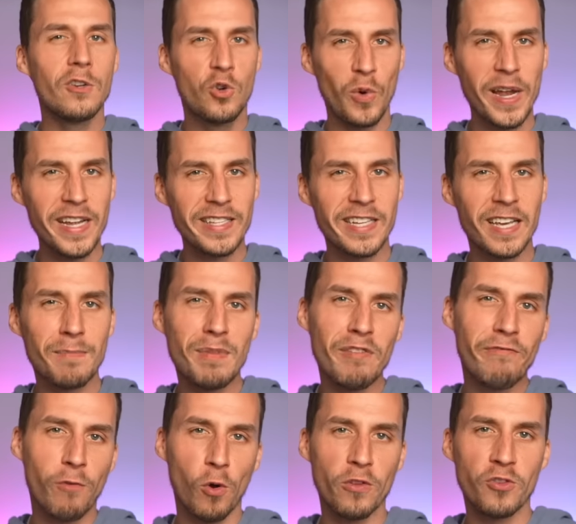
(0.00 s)
Granted,
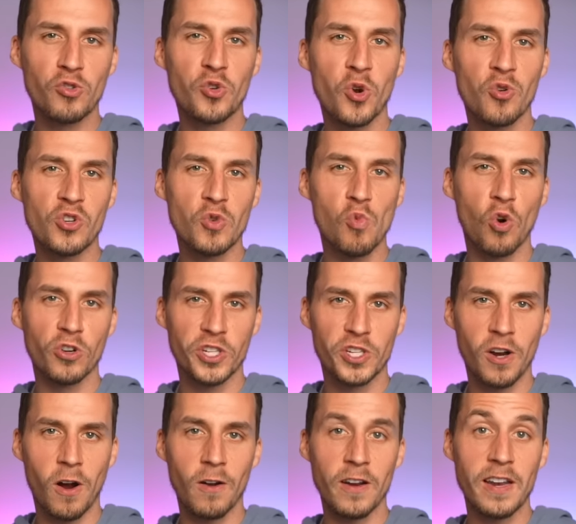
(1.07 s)
before the Trojan War
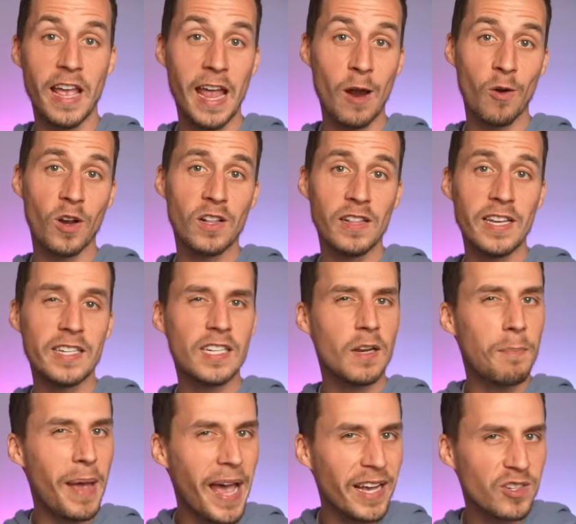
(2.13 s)
started, Heracles
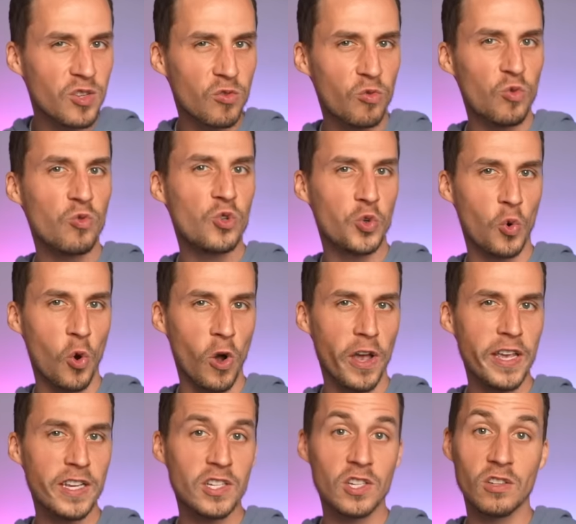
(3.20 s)
had passed through
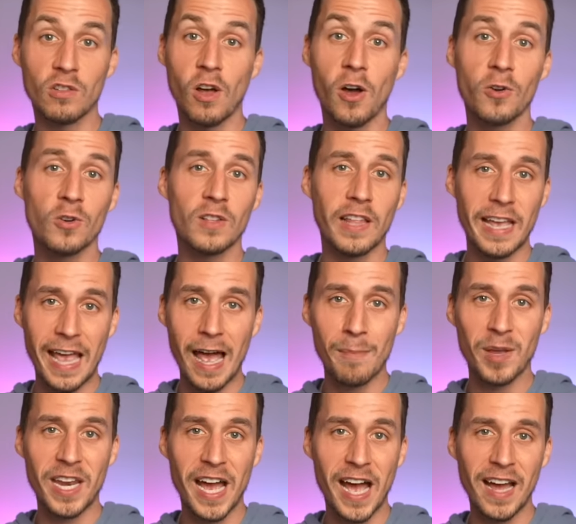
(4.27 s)
Troy, slaughtered
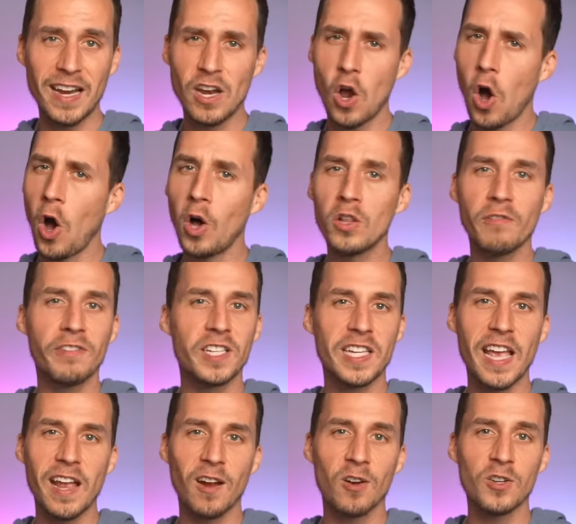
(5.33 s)
Laomedon and all of his
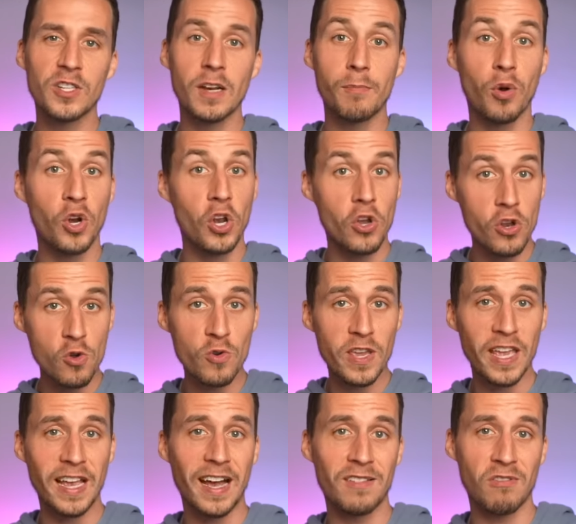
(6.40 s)
heirs, and put a new
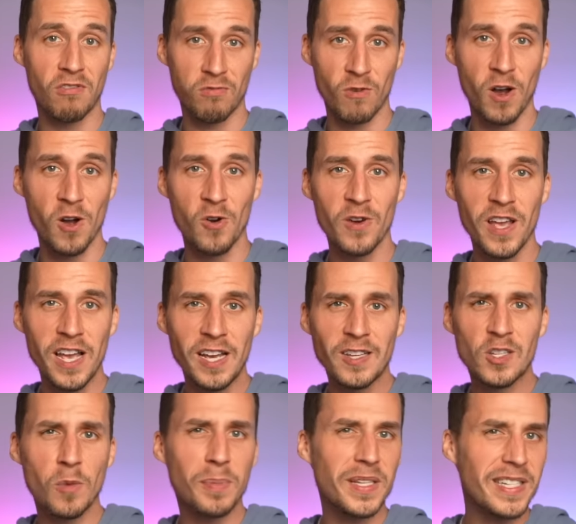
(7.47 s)
king on the throne,
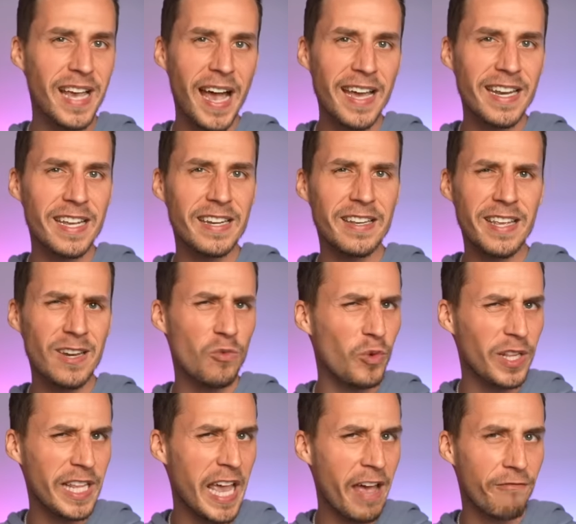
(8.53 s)
so Poseidon didn't
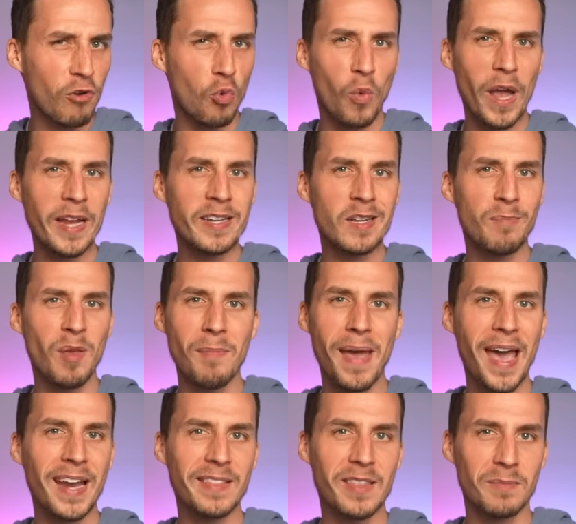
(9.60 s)
really have a right to be
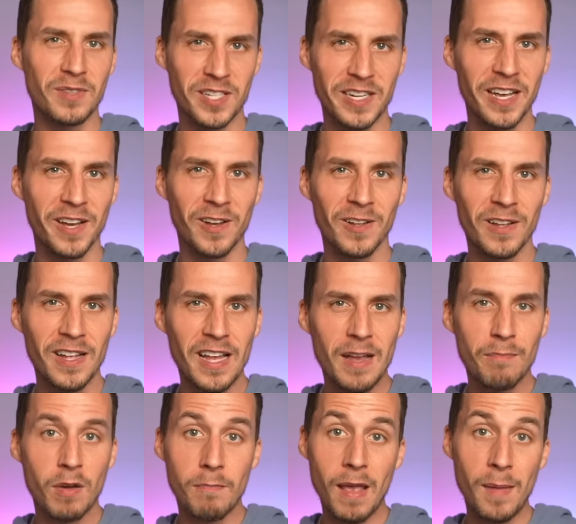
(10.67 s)
mad at them still
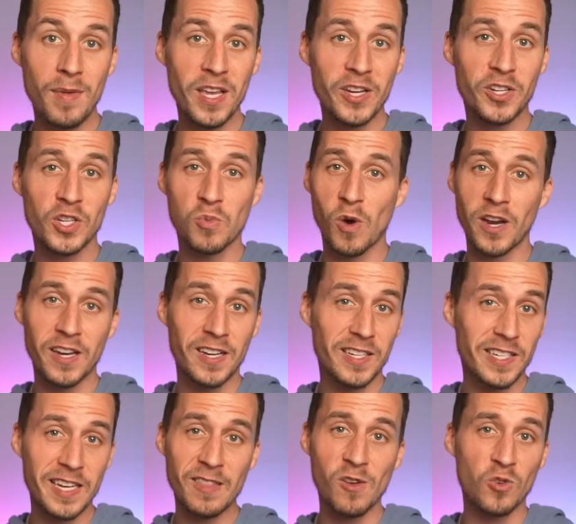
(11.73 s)
but maybe he just wanted to
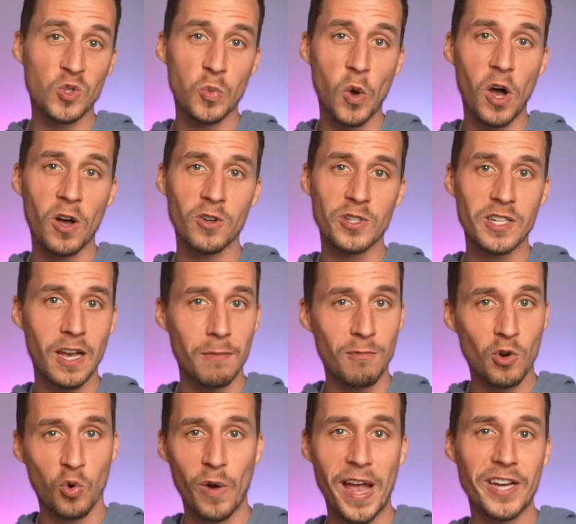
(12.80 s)
see those walls come
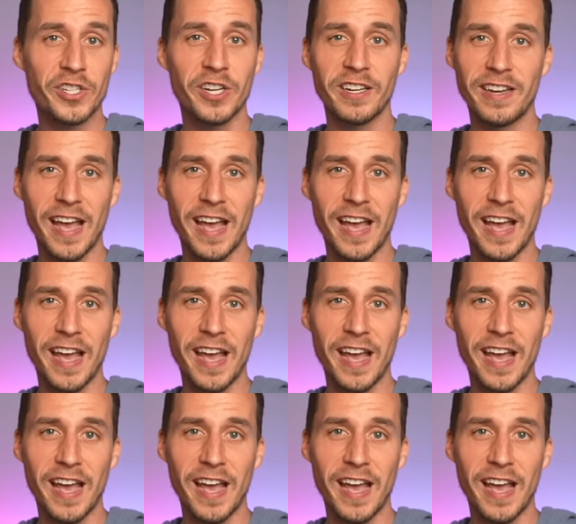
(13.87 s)
crashing